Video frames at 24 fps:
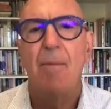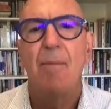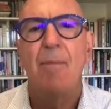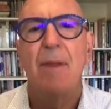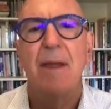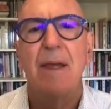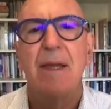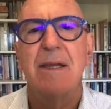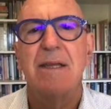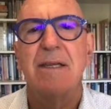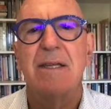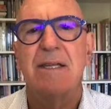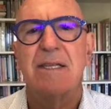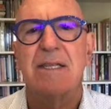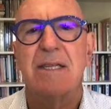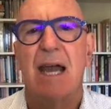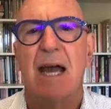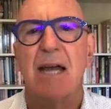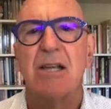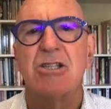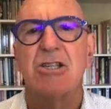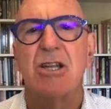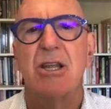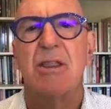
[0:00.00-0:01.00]
in
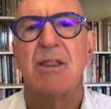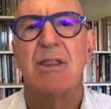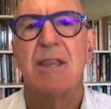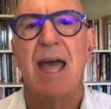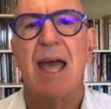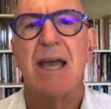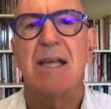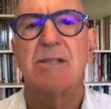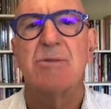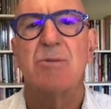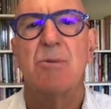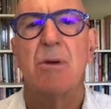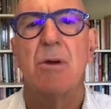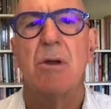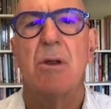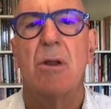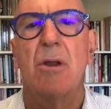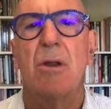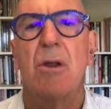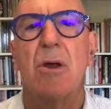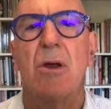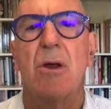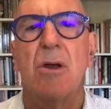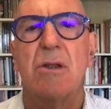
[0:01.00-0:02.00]
discussion, that's where it
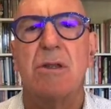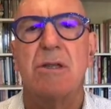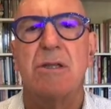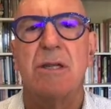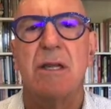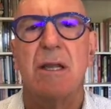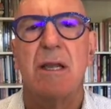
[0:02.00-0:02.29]
learns.